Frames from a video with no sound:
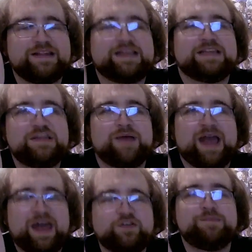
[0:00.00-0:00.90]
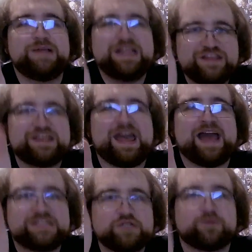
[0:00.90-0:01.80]
Like, you have to be
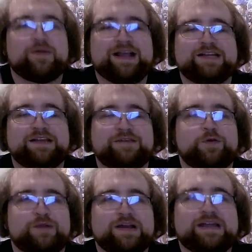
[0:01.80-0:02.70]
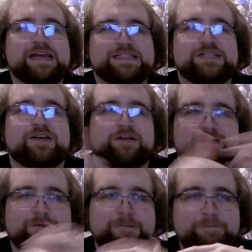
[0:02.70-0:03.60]
that direct if you want to get to
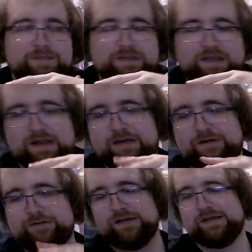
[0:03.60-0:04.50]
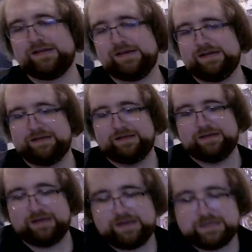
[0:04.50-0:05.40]
her, you know?
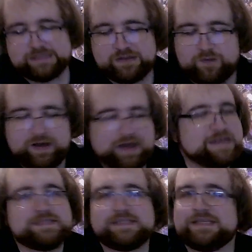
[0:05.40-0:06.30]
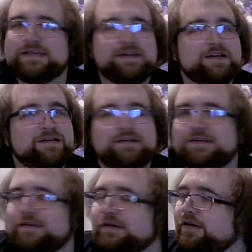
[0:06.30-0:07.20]
Because otherwise,
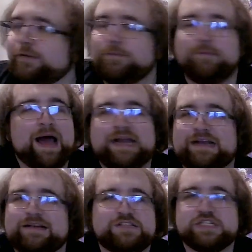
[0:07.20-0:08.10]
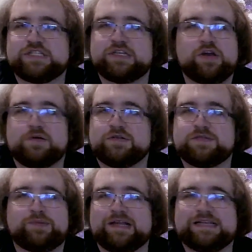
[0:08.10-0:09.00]
her mind just
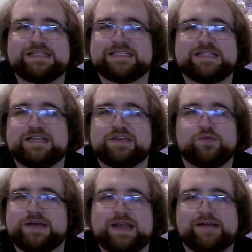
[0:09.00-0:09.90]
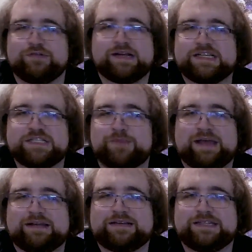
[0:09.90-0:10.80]
goes places that you would never
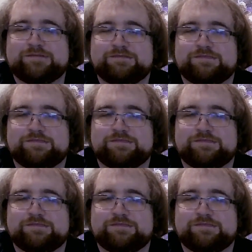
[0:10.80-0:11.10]
expect.